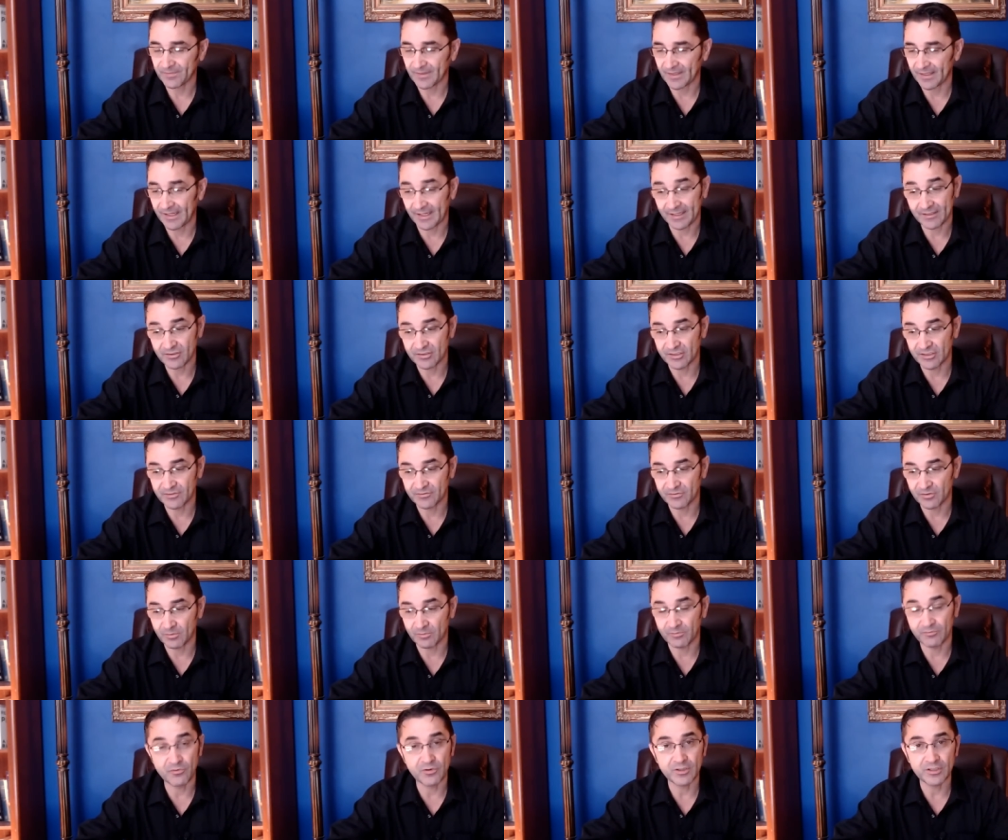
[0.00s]
Actually, it's from
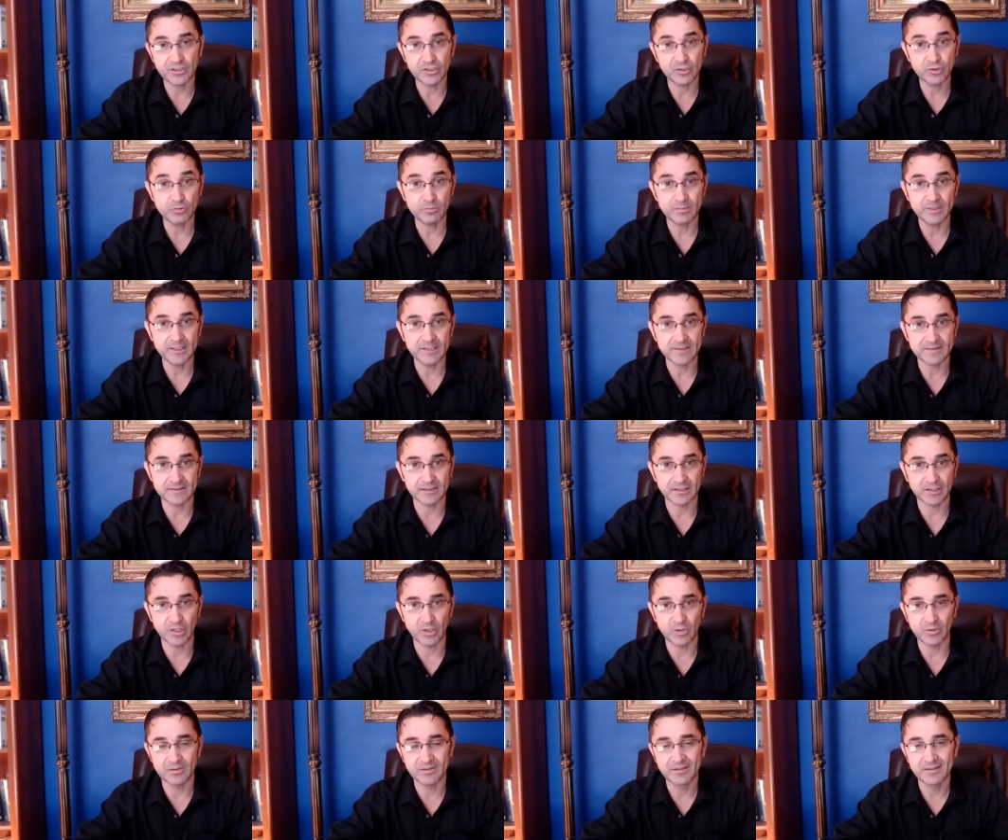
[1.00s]
42 minutes
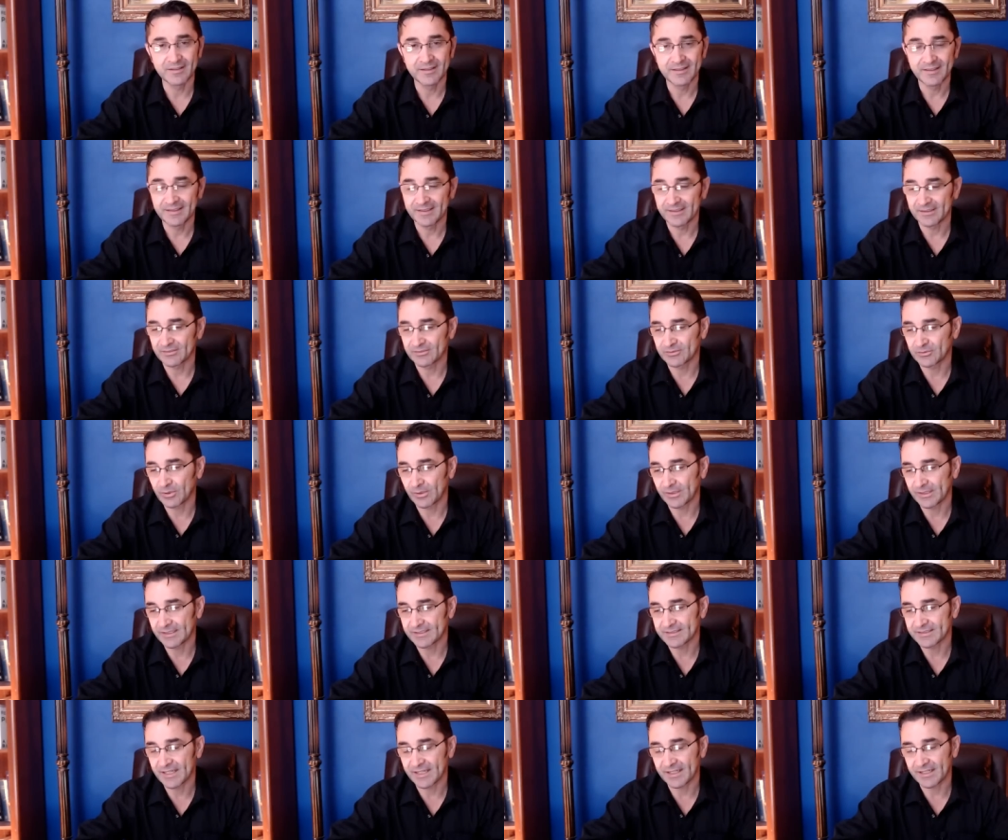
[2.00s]
ago,
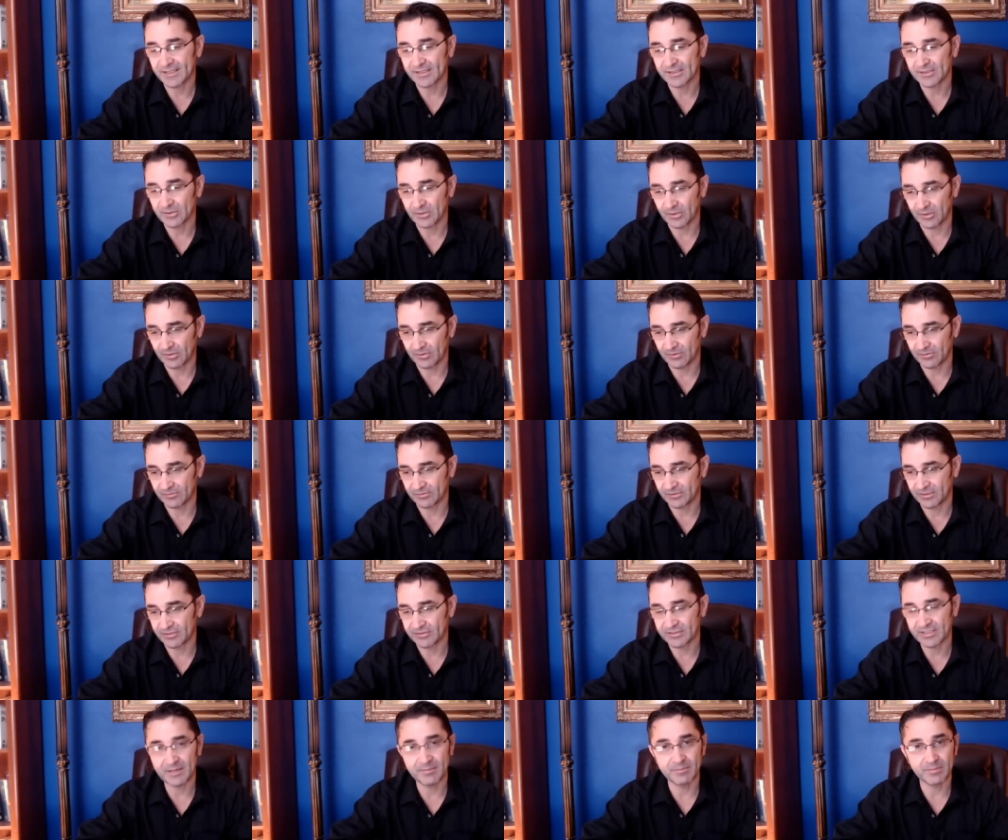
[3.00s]
22nd of
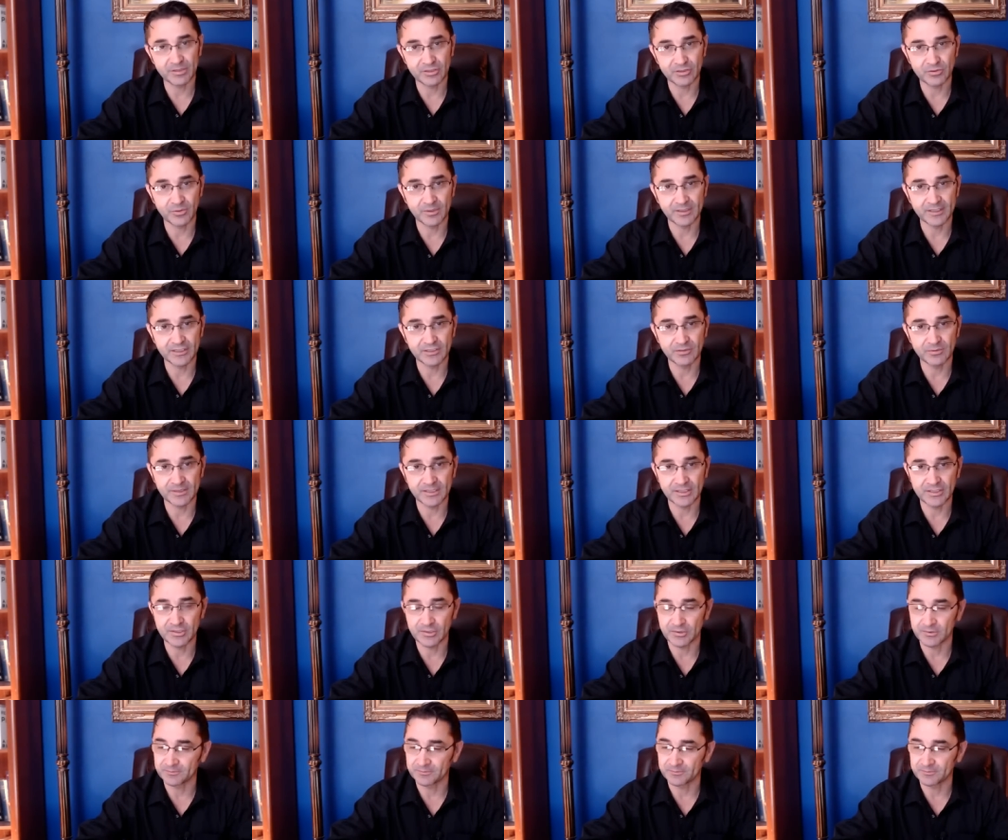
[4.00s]
December 2022.